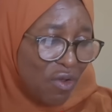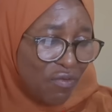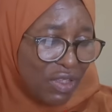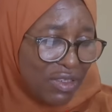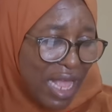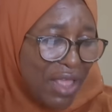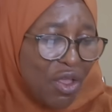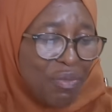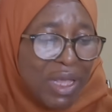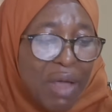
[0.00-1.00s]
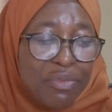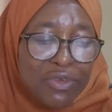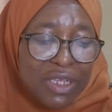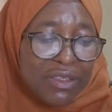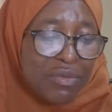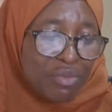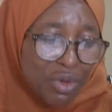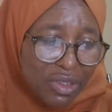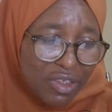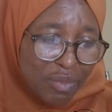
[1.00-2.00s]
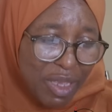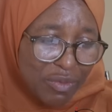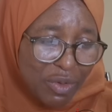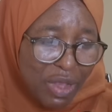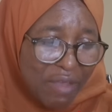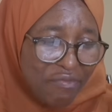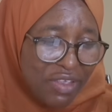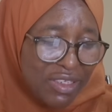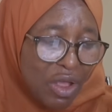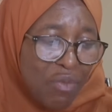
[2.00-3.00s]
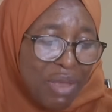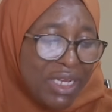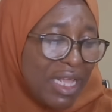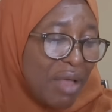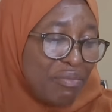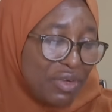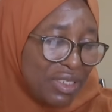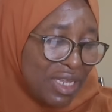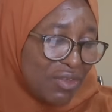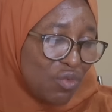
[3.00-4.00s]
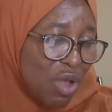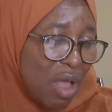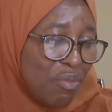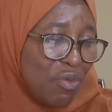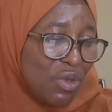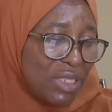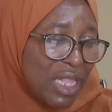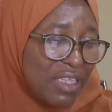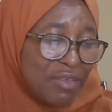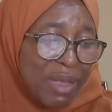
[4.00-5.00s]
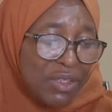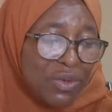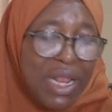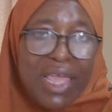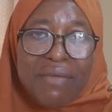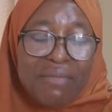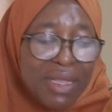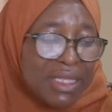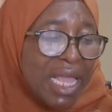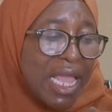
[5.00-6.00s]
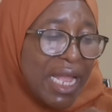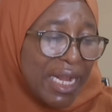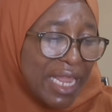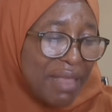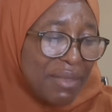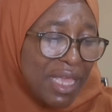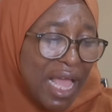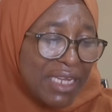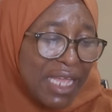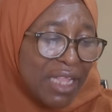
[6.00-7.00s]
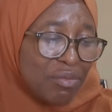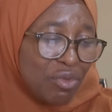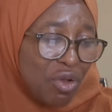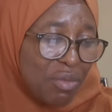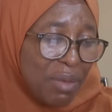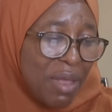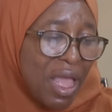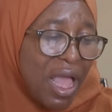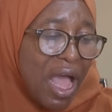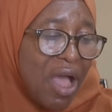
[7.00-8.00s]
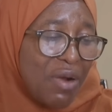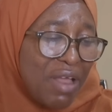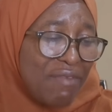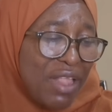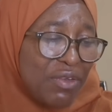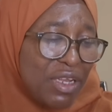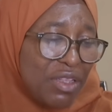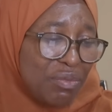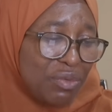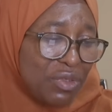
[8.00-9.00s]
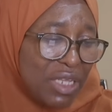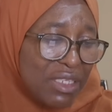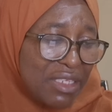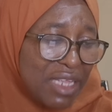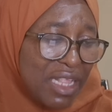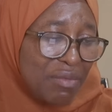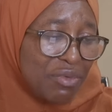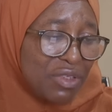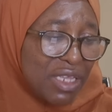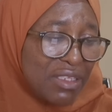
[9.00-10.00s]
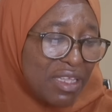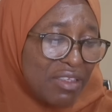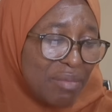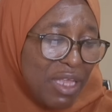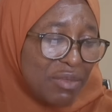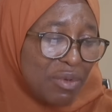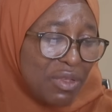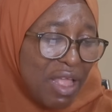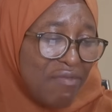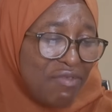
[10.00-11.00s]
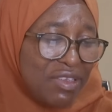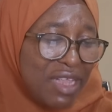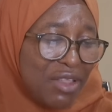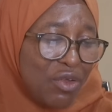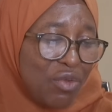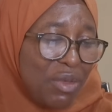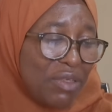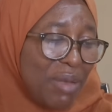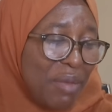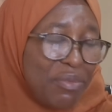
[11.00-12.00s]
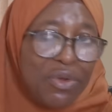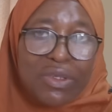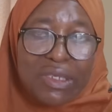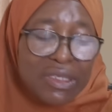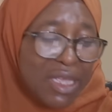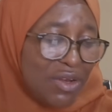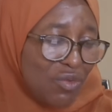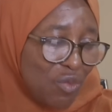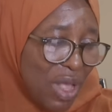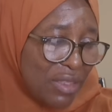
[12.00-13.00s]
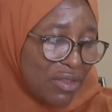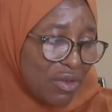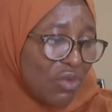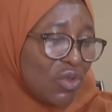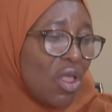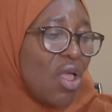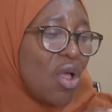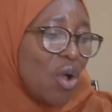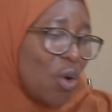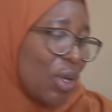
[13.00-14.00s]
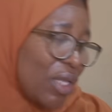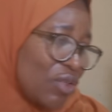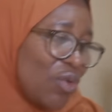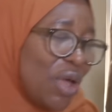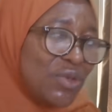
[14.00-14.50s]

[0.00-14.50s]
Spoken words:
office, Ayo began processing both his passport and visa on medical pretense. What happened was that this particular inmate claimed he had health problem. However, during the process, he started processing his passport and visa documents by proxy, said one source. Okay, so